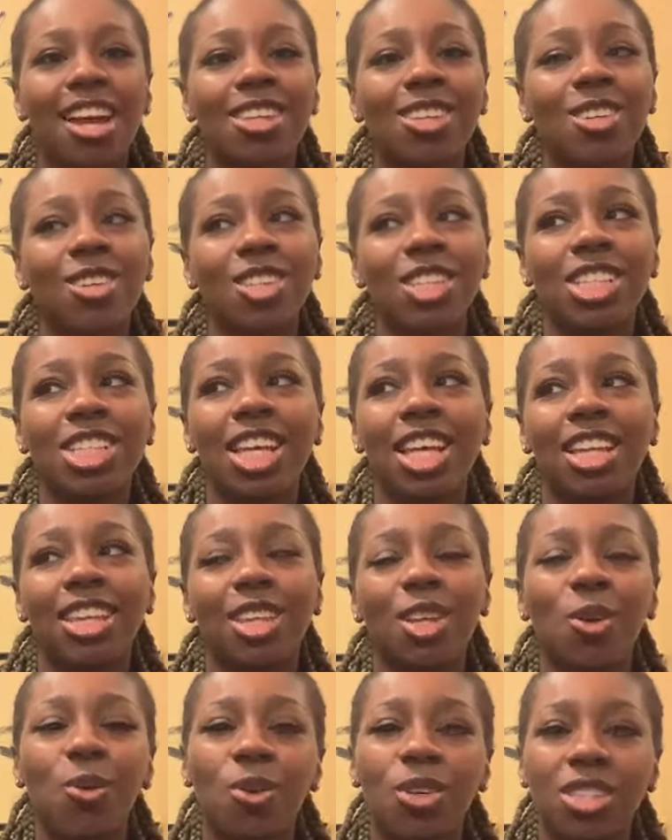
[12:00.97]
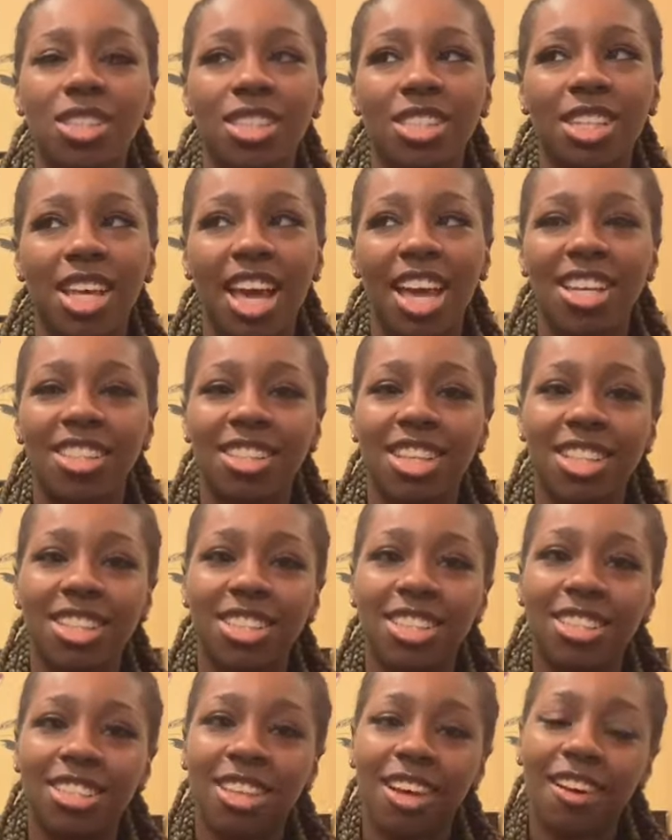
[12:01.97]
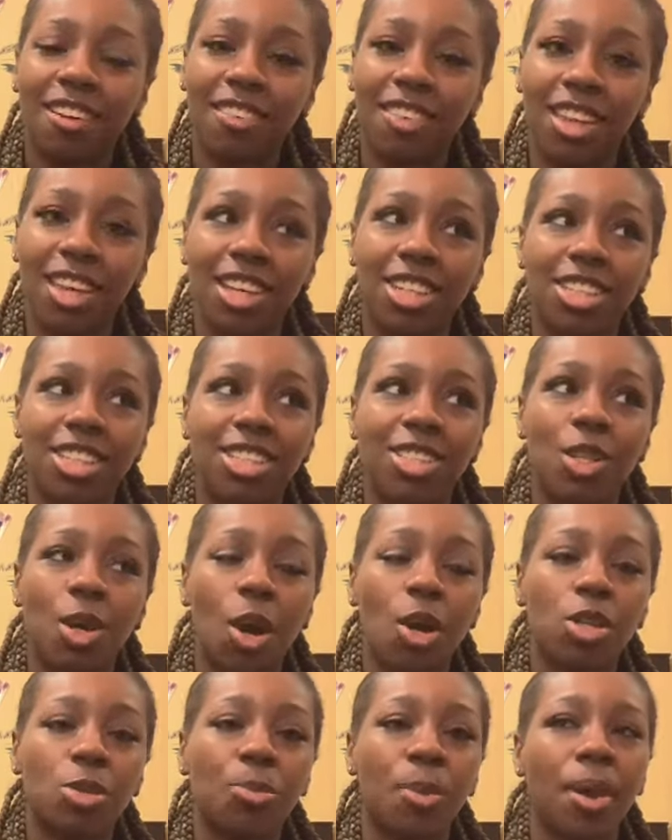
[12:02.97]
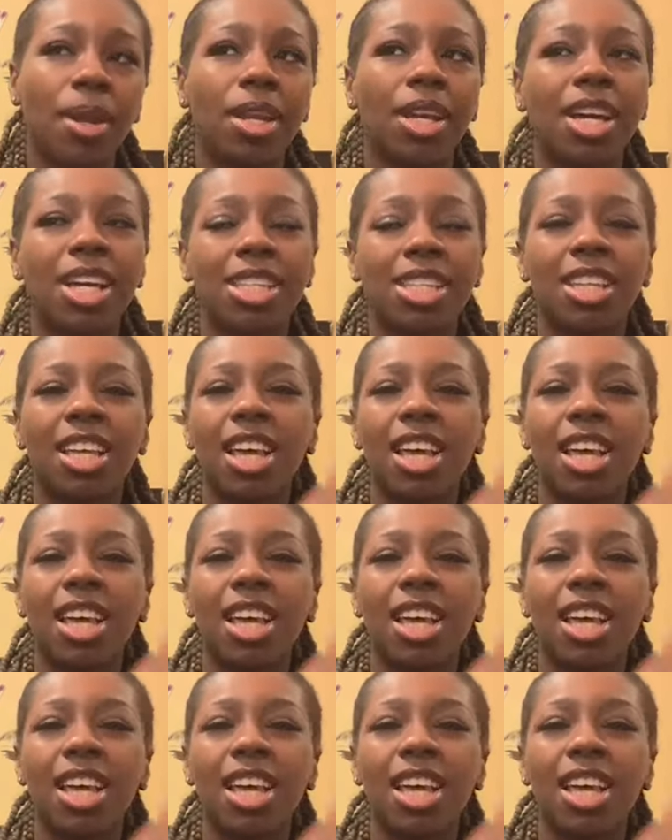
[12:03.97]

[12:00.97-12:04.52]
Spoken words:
So she said, don't worry, was a sign that she saw that she knew I was pregnant, because